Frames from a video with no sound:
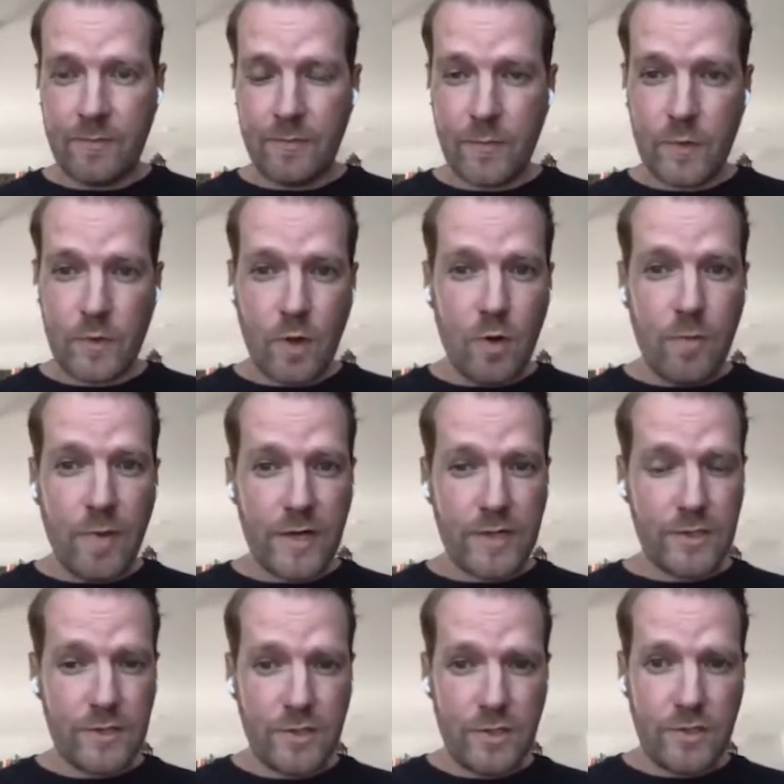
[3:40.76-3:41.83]

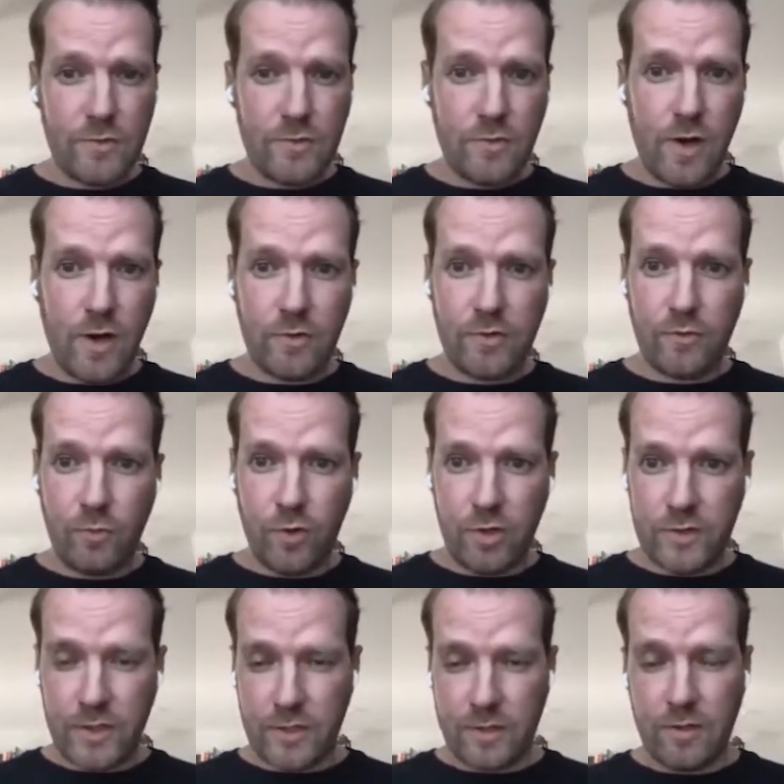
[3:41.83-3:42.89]
nobody knew how the
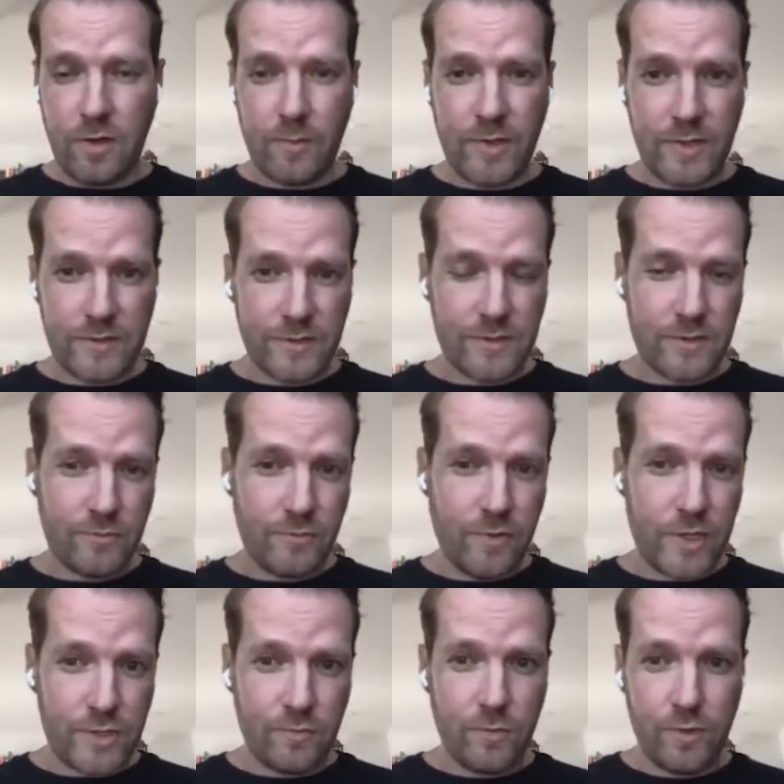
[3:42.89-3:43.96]
world economic
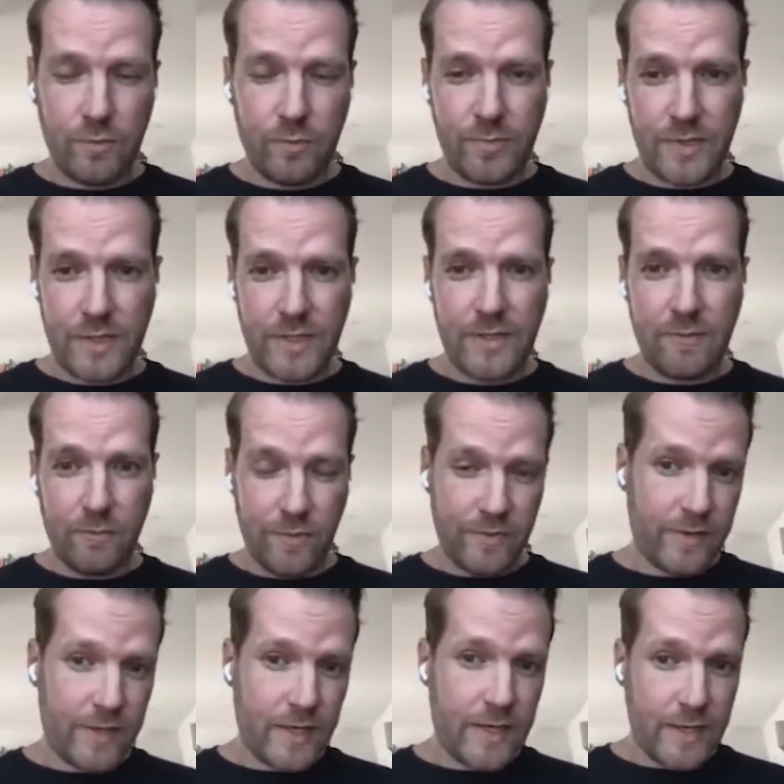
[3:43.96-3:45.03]
situation will be
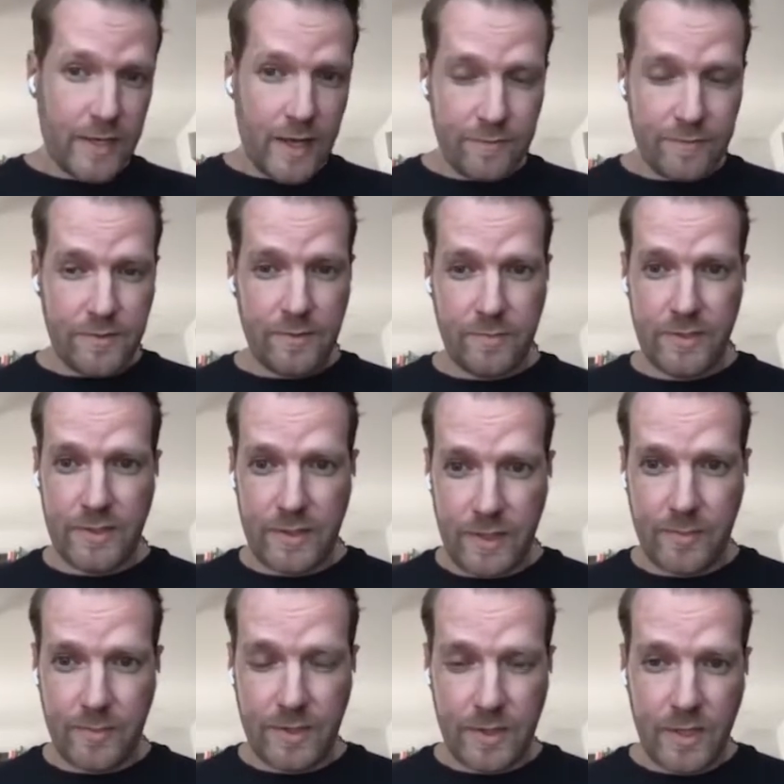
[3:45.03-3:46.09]
within and after the
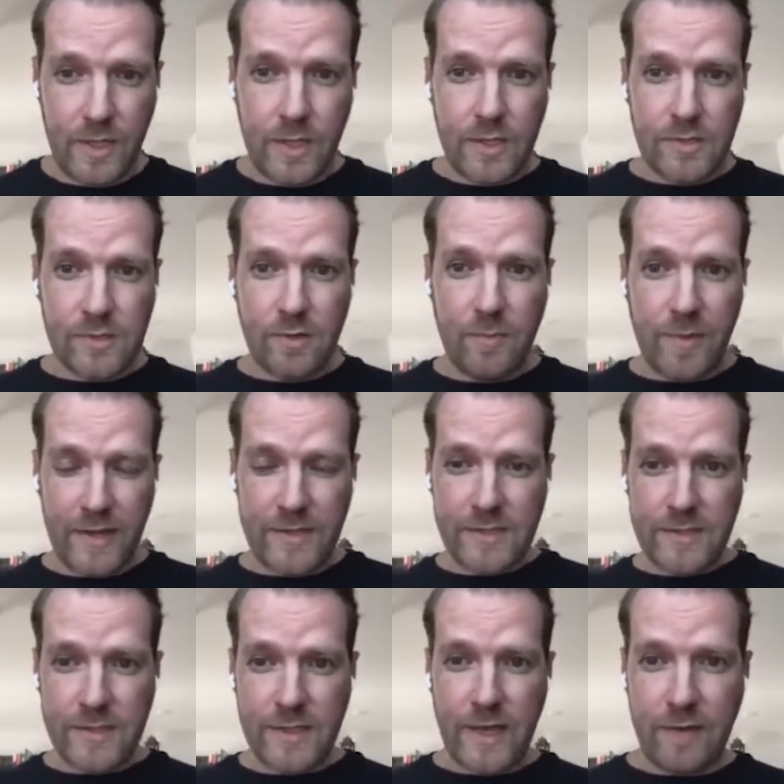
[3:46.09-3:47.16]
pandemic. So
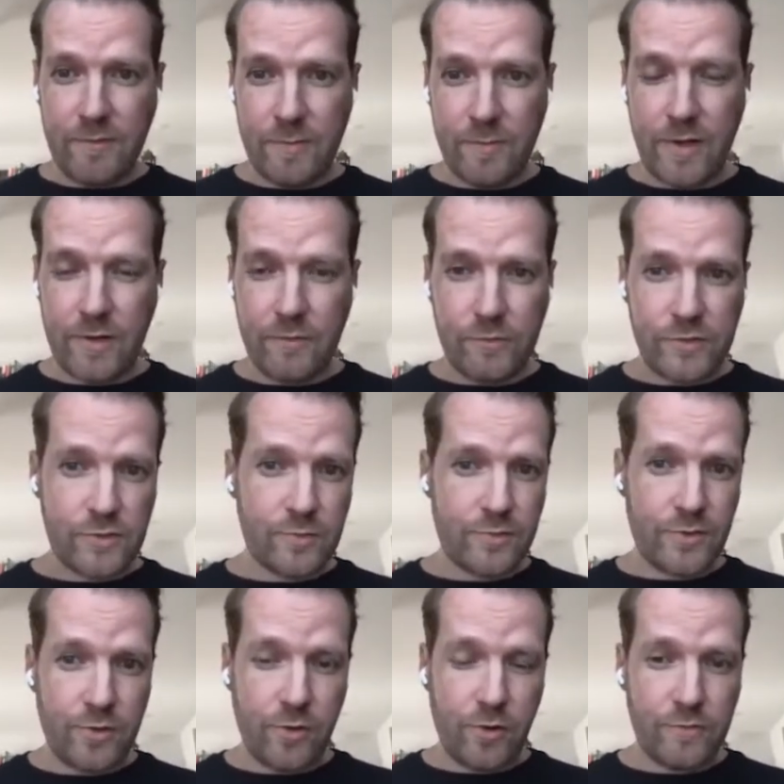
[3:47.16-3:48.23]
basically, everybody was super
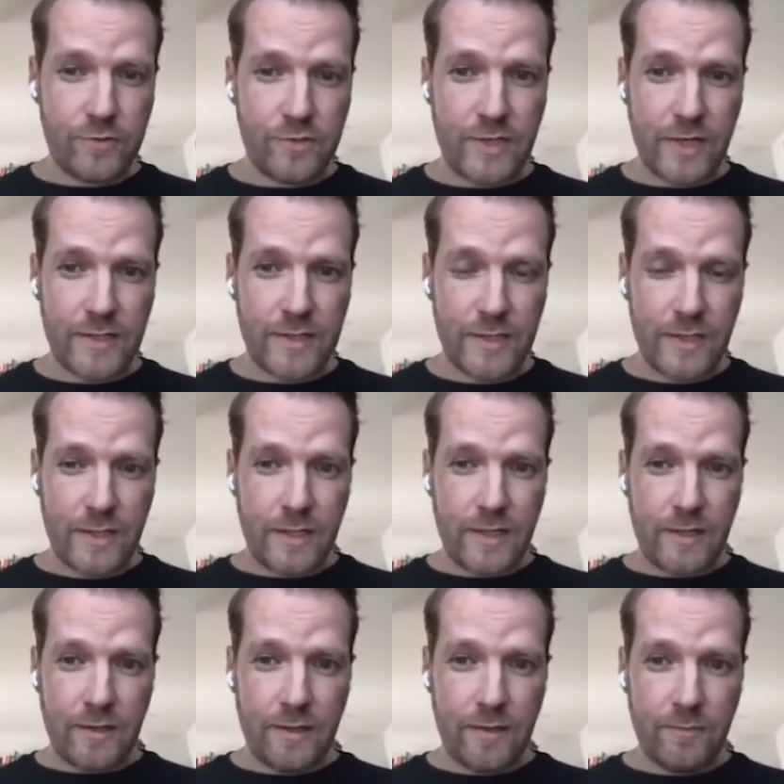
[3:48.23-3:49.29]
nervous, and
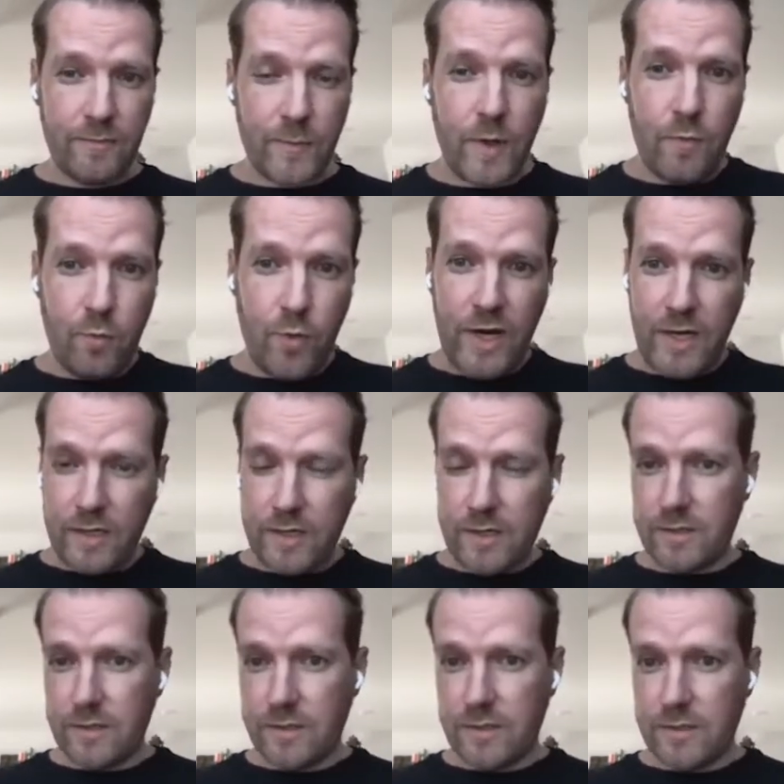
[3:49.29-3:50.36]

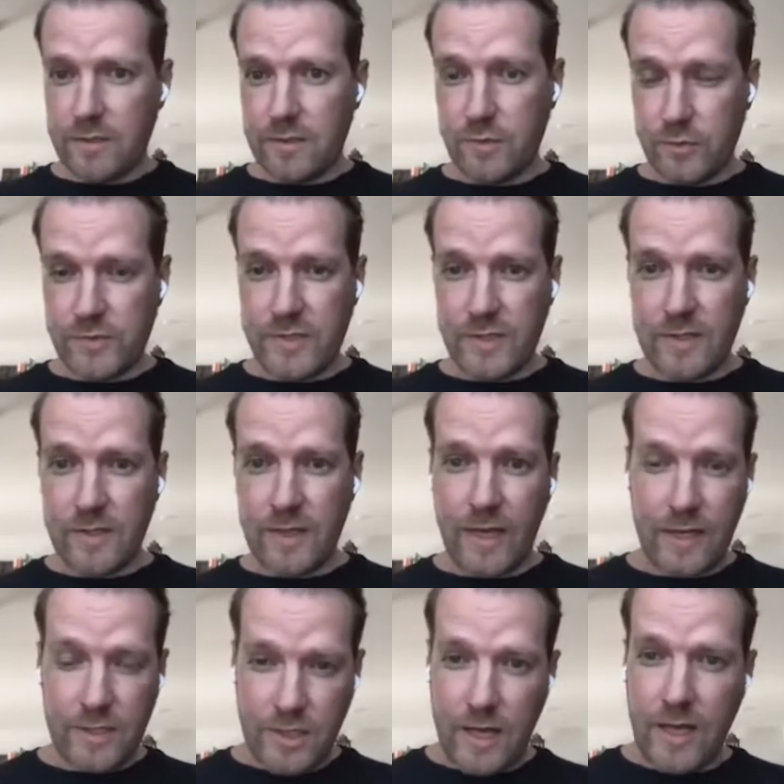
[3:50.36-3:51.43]
we're using
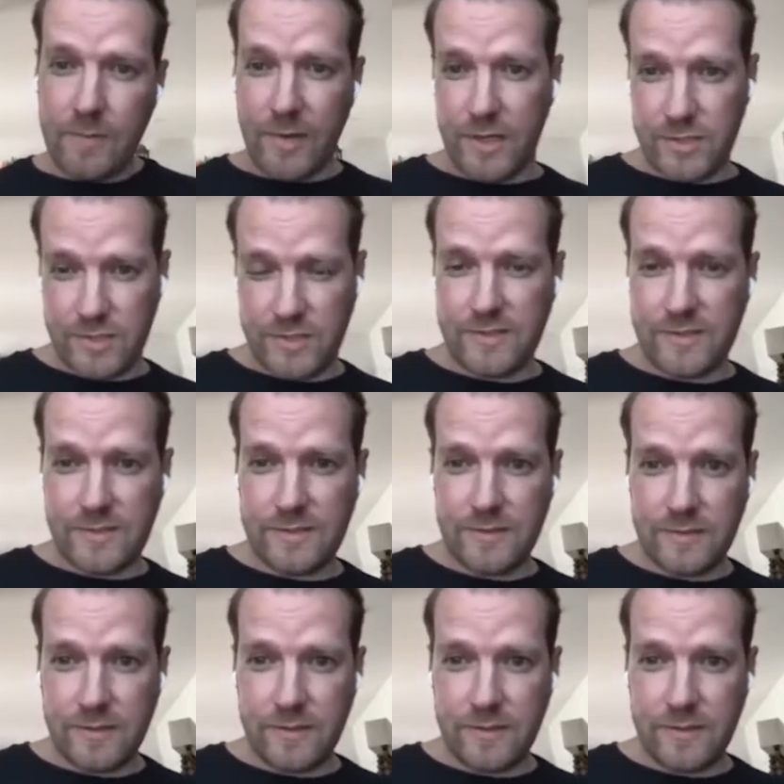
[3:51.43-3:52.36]
HR budgets